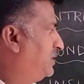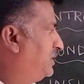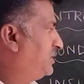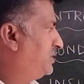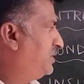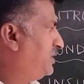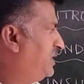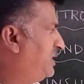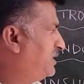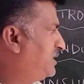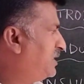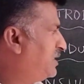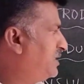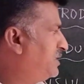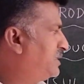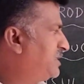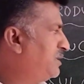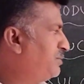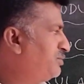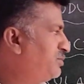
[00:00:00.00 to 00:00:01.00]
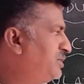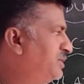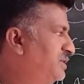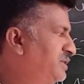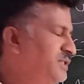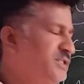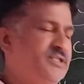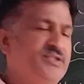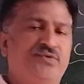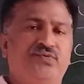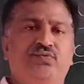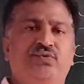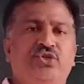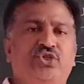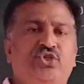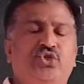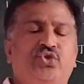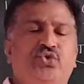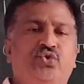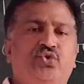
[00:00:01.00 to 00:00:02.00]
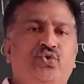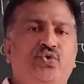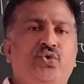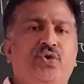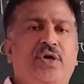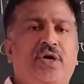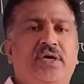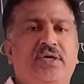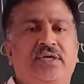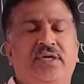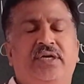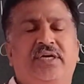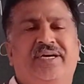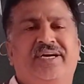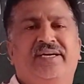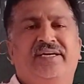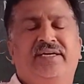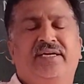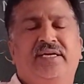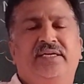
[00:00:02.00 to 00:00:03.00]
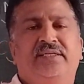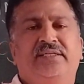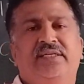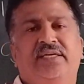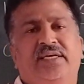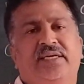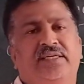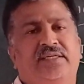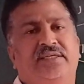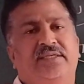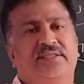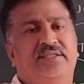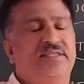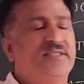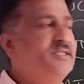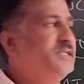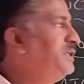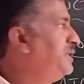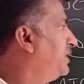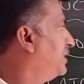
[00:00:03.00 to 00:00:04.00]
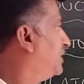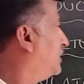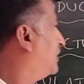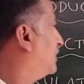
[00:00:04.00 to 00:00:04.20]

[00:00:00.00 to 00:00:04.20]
So these are the substances which do not conduct the electricity,